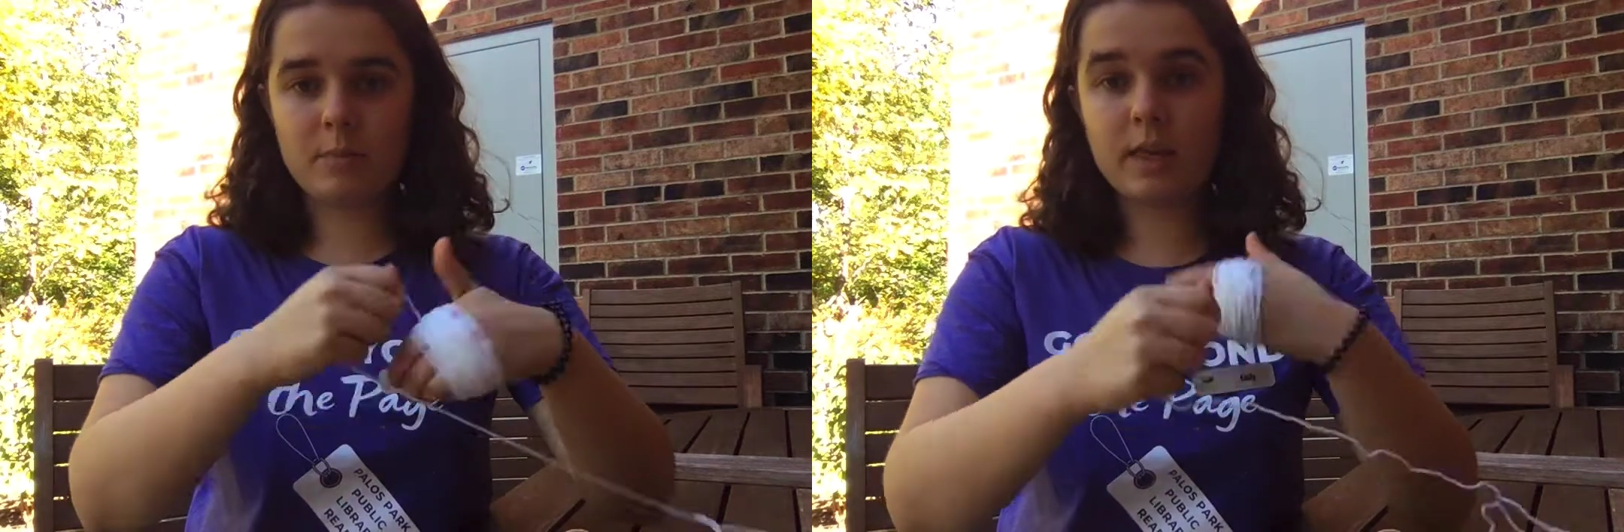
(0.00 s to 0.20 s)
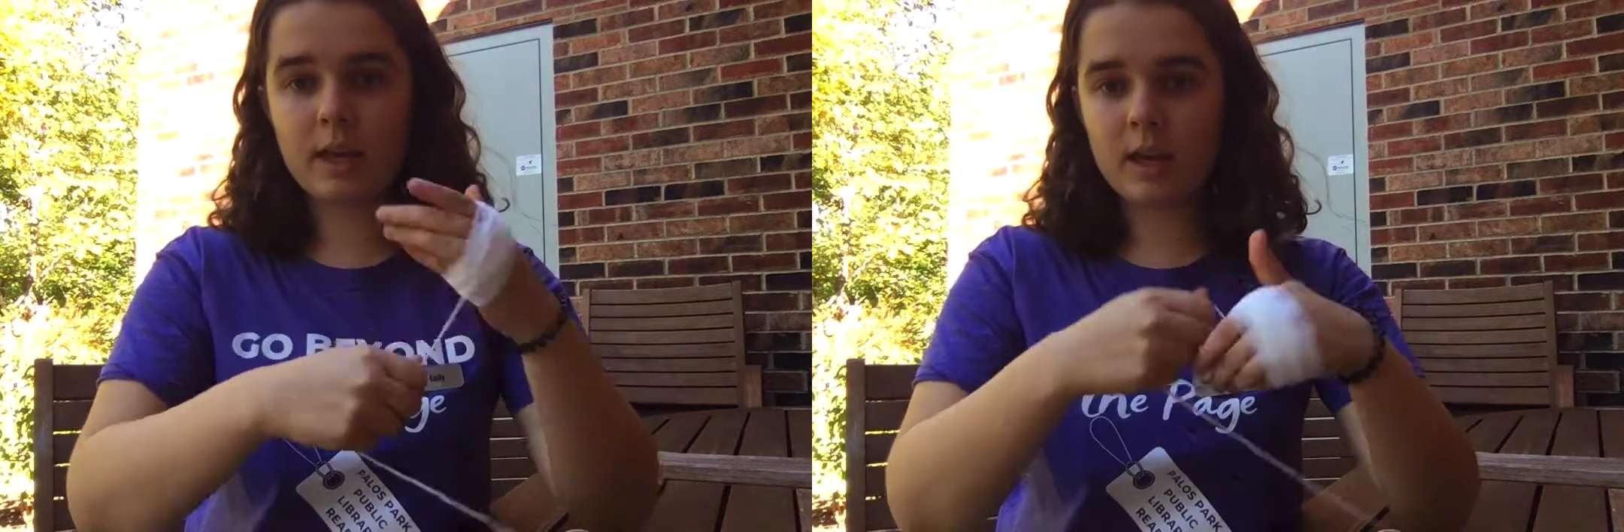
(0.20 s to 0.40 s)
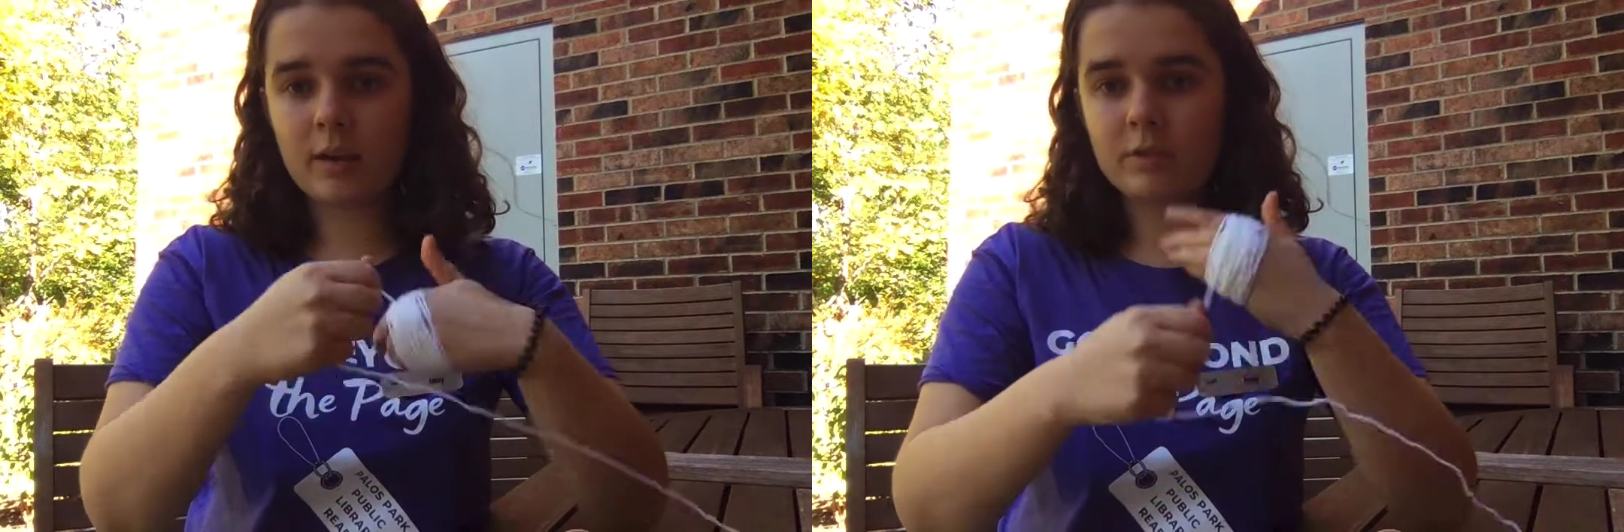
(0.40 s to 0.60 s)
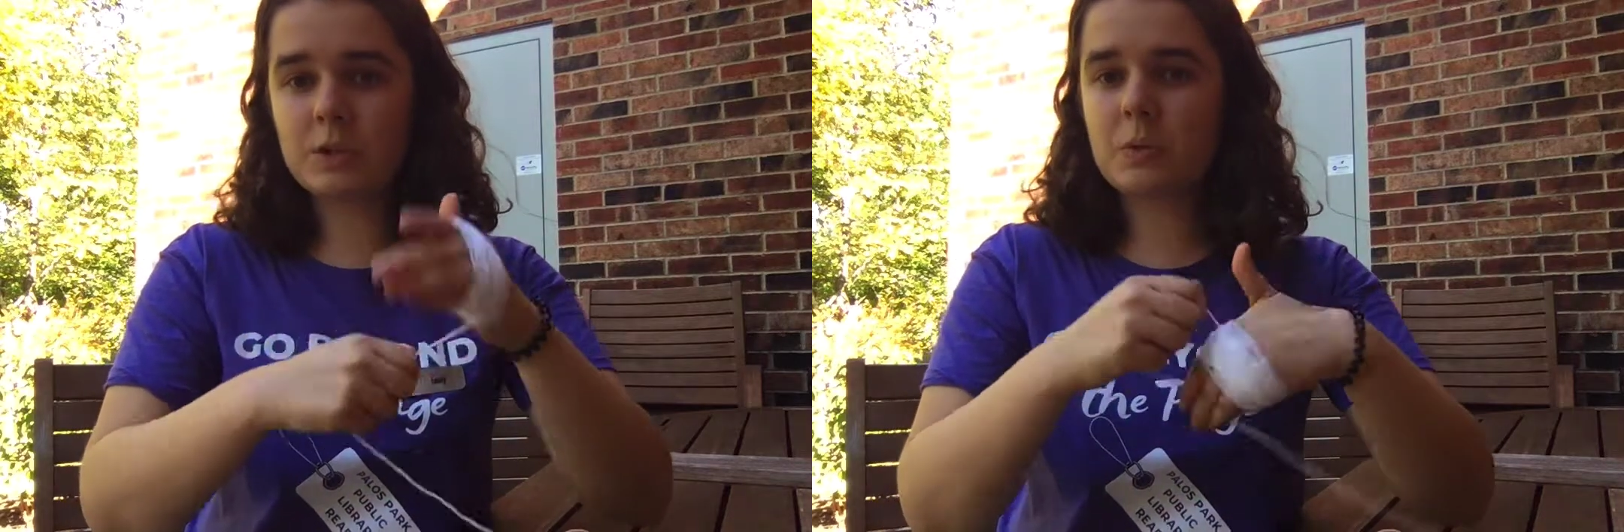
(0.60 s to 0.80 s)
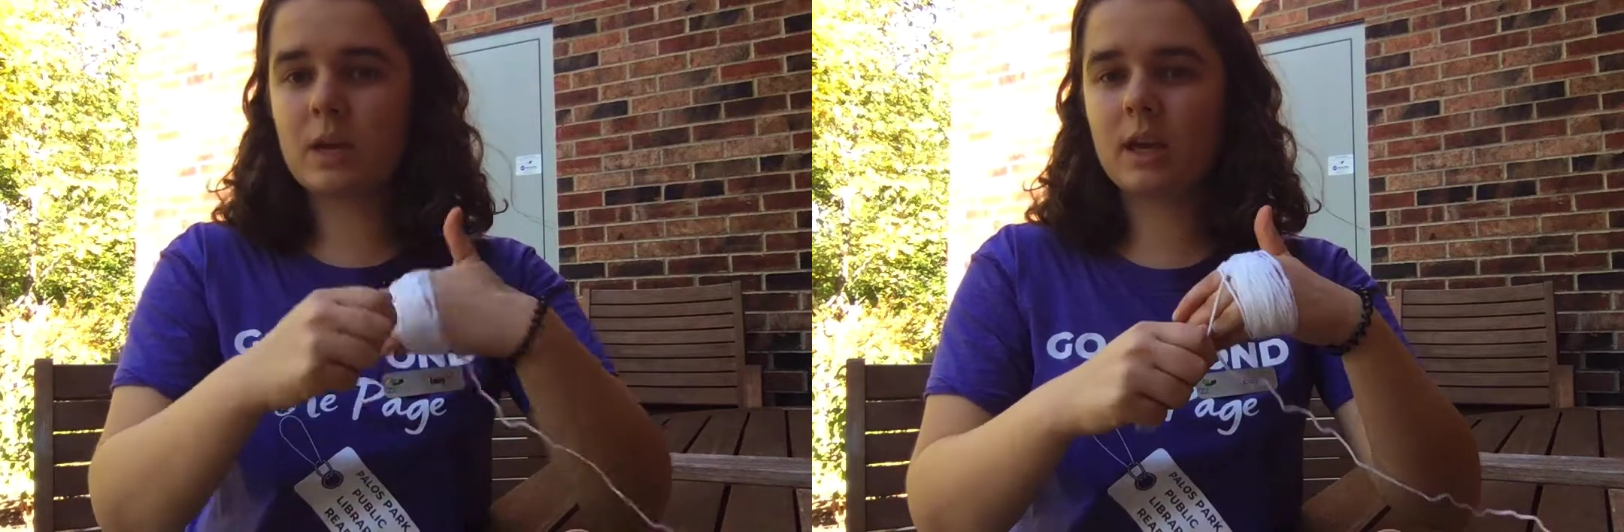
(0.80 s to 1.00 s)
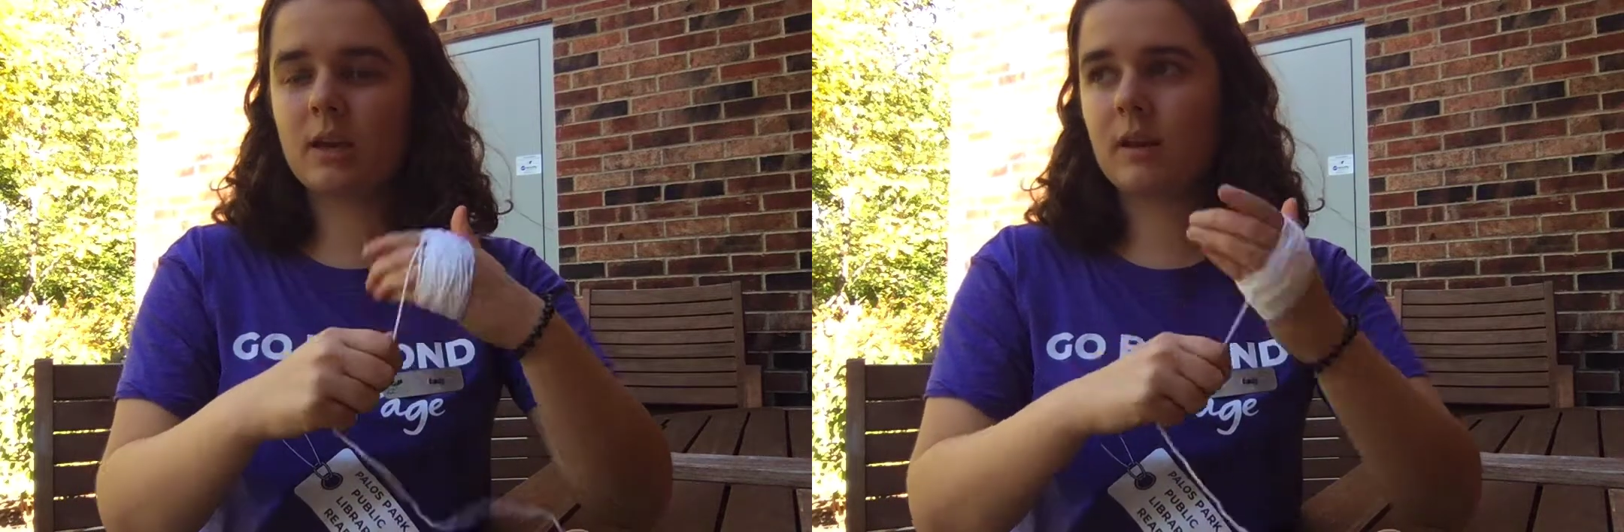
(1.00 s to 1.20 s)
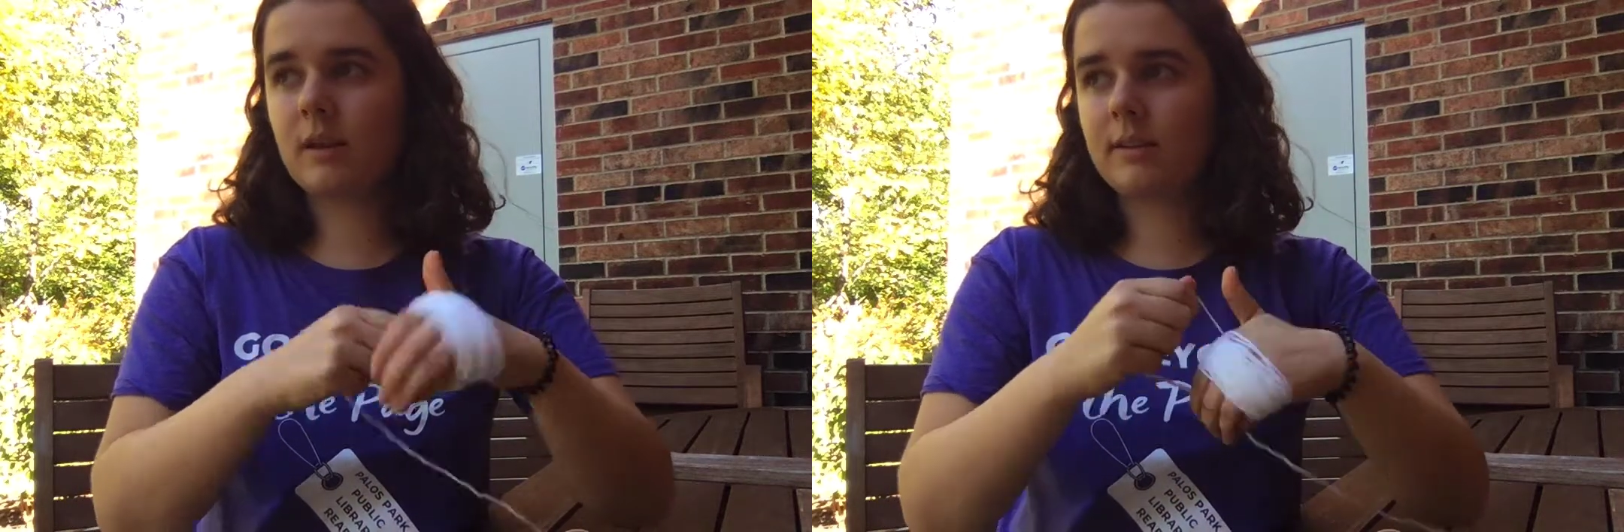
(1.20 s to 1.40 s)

thinking of doing